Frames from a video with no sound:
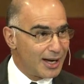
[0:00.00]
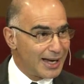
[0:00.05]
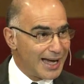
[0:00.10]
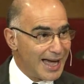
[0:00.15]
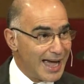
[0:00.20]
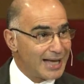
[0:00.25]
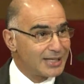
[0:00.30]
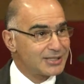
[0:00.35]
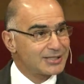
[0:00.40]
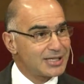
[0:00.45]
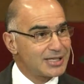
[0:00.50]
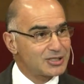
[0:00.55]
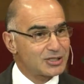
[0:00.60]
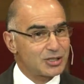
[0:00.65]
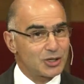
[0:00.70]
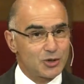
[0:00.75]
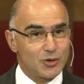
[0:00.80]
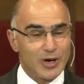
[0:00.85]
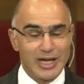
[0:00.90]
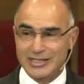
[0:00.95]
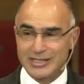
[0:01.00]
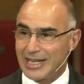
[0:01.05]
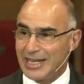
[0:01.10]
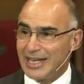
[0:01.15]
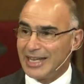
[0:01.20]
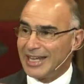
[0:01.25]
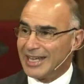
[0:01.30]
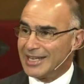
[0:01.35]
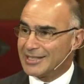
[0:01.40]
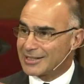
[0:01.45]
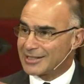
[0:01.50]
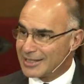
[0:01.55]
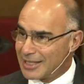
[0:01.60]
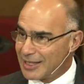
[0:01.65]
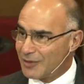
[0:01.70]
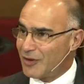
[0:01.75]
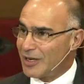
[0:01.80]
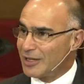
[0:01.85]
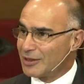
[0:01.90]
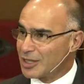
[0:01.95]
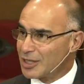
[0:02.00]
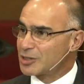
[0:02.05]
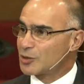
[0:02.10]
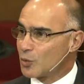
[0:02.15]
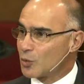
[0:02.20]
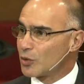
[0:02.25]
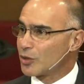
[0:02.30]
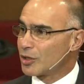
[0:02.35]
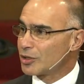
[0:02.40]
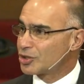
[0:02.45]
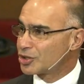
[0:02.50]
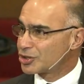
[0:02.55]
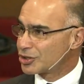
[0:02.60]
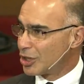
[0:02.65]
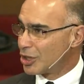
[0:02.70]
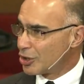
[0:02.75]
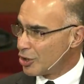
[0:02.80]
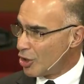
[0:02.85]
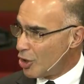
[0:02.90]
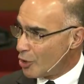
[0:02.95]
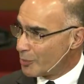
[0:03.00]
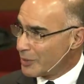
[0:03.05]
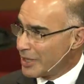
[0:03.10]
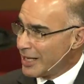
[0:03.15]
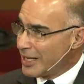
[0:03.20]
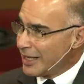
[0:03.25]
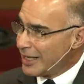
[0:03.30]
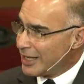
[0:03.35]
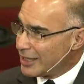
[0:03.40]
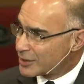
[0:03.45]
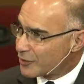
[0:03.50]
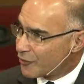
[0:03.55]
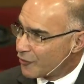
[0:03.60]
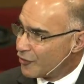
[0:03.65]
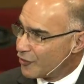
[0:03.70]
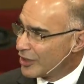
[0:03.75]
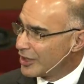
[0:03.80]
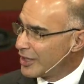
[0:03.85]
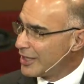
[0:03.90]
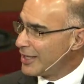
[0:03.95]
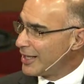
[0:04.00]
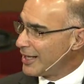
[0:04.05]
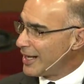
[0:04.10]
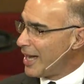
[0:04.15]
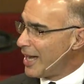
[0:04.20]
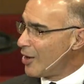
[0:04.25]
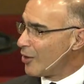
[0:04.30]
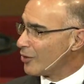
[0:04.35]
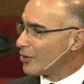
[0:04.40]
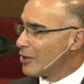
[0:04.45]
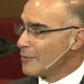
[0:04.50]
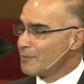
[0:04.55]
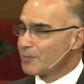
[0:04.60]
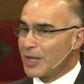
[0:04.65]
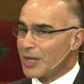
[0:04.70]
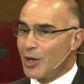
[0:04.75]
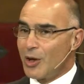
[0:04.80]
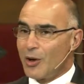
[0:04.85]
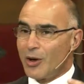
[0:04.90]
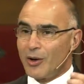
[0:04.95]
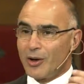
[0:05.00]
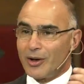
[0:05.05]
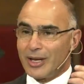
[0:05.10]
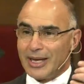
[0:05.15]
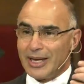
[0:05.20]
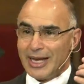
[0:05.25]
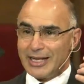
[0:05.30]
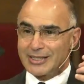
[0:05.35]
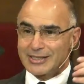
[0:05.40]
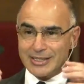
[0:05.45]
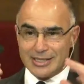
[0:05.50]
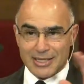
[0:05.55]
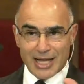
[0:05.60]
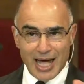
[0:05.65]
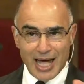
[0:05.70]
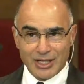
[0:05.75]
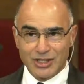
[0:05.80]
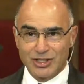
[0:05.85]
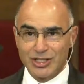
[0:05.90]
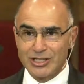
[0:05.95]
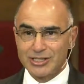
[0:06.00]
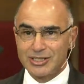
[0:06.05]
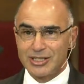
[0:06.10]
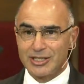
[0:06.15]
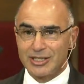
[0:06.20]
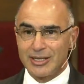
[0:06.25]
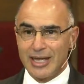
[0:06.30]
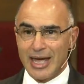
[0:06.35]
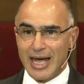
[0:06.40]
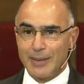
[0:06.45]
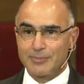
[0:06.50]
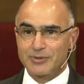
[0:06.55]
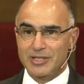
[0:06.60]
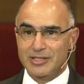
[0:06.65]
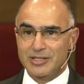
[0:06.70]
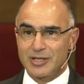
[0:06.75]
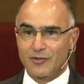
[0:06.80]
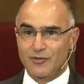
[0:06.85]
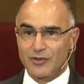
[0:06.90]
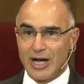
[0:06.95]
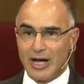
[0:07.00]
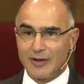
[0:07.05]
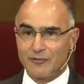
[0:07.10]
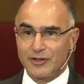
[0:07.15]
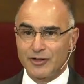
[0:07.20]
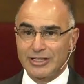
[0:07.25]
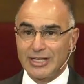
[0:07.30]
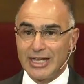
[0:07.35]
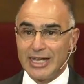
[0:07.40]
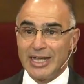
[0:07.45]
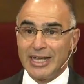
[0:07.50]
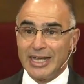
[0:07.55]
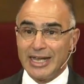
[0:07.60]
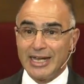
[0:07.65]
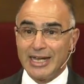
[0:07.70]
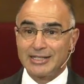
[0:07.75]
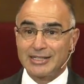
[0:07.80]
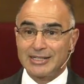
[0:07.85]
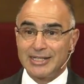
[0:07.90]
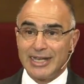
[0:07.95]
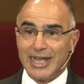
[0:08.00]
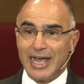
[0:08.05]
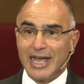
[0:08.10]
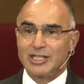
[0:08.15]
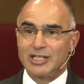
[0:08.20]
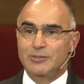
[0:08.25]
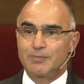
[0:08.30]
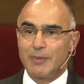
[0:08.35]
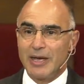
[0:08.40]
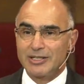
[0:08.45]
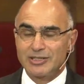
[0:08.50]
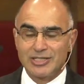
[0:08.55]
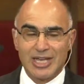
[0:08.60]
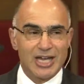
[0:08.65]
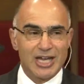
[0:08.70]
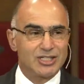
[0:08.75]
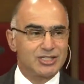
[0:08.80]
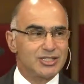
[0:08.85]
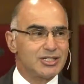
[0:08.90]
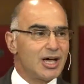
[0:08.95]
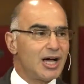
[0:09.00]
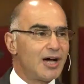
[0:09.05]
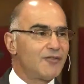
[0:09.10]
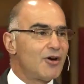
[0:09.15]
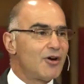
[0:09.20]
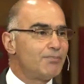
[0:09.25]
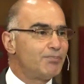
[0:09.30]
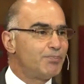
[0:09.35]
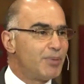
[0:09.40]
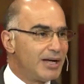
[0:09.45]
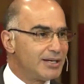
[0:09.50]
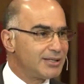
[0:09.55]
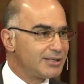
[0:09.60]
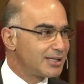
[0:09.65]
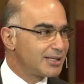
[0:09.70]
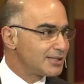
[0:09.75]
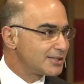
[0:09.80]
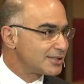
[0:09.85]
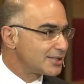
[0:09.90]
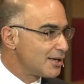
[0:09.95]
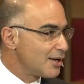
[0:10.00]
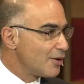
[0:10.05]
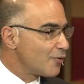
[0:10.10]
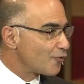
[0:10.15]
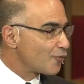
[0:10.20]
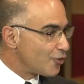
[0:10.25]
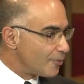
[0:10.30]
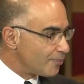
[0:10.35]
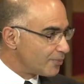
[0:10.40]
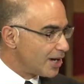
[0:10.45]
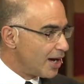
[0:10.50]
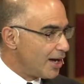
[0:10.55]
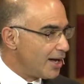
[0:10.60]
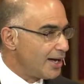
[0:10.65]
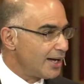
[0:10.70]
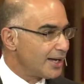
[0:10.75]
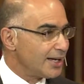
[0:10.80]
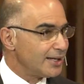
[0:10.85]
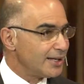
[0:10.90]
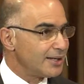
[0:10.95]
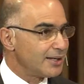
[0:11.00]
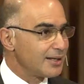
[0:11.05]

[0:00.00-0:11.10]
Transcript: access to grace, he's giving this word shalom. He's filling it out. It's not just the absence of conflict. It's the expectation of abundance from God.